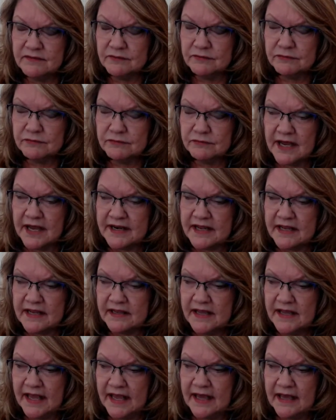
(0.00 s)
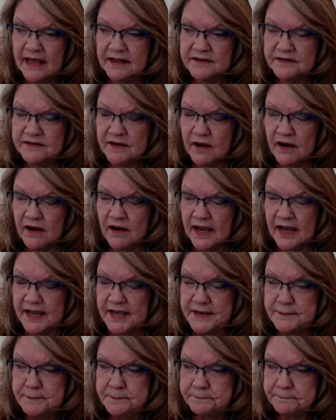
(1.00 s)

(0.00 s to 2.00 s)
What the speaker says: running and I